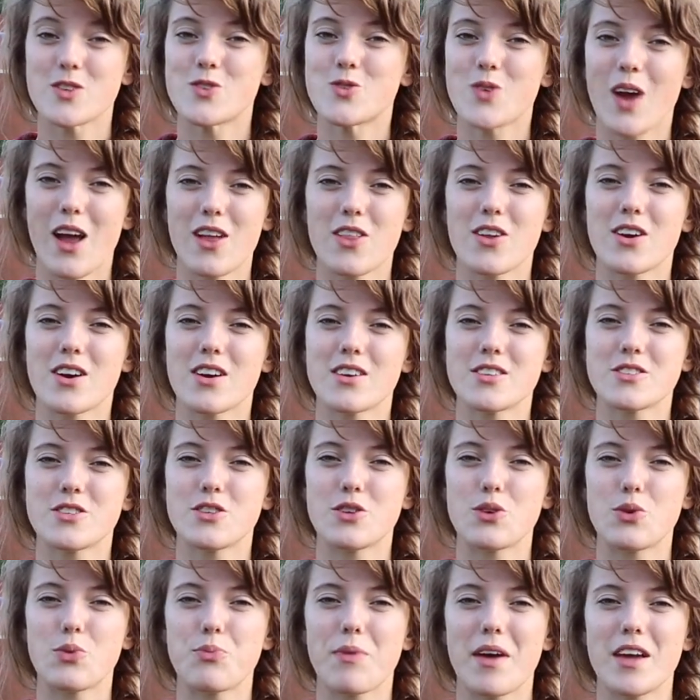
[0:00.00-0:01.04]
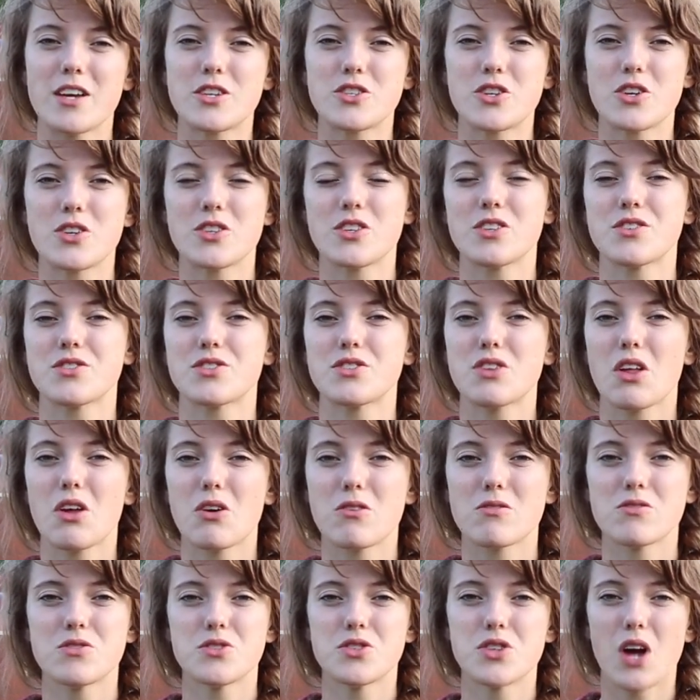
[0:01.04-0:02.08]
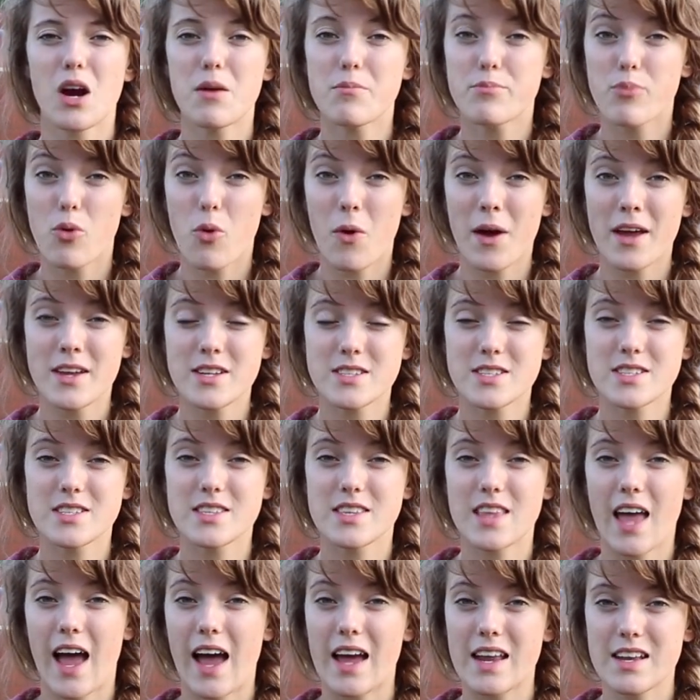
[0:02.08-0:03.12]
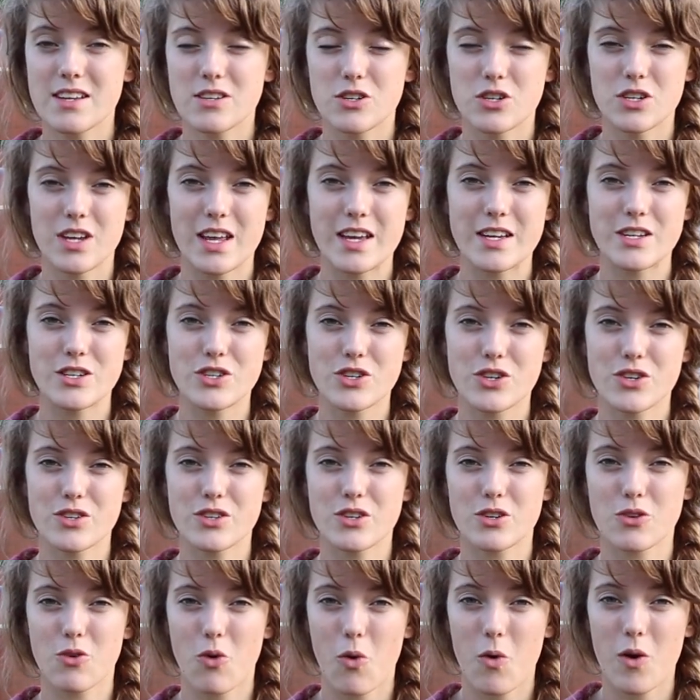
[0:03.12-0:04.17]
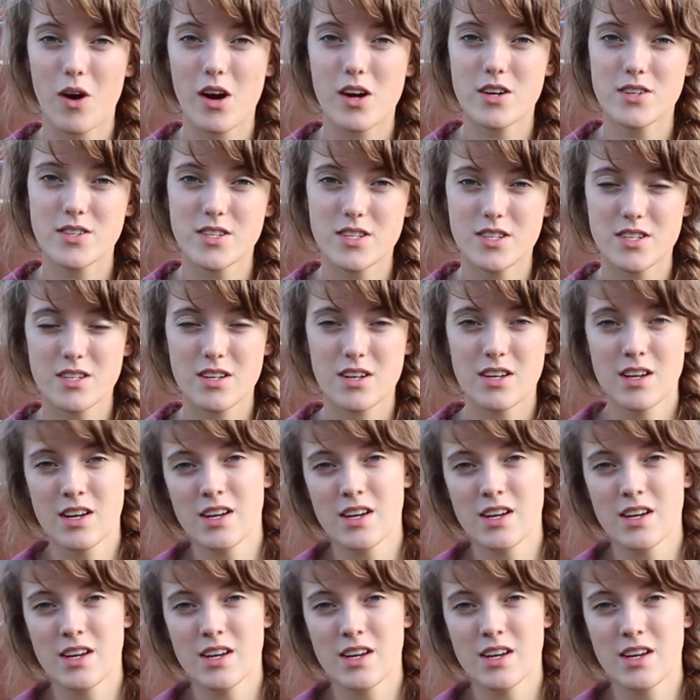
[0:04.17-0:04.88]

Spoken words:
trailer to make sure there's no sharp points that could injure your horse,